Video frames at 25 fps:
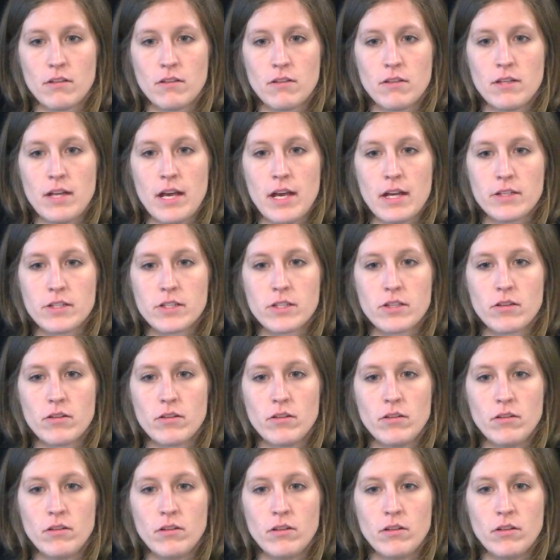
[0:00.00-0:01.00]

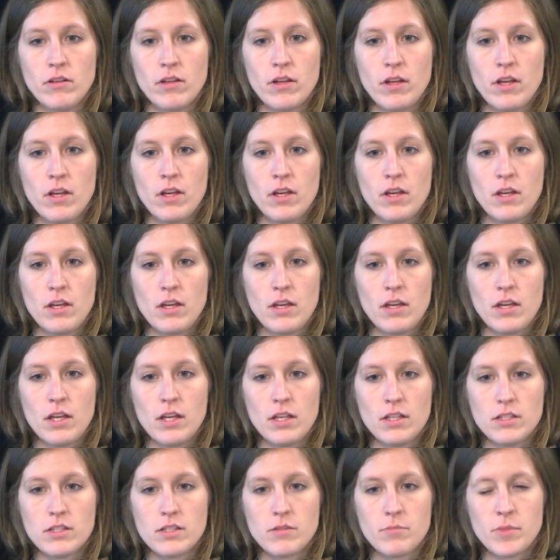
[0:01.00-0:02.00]
National
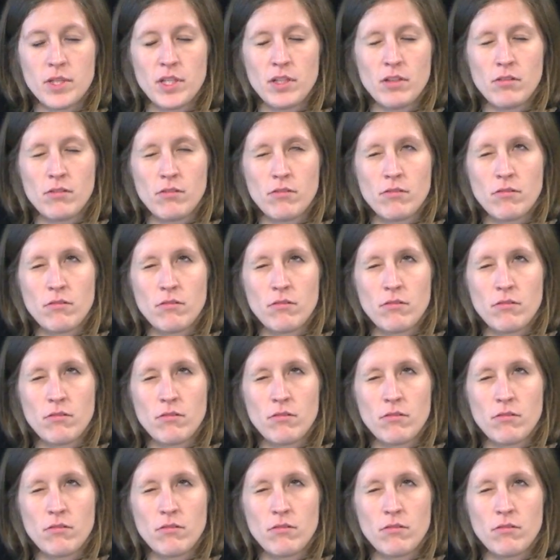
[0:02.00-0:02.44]
Intimate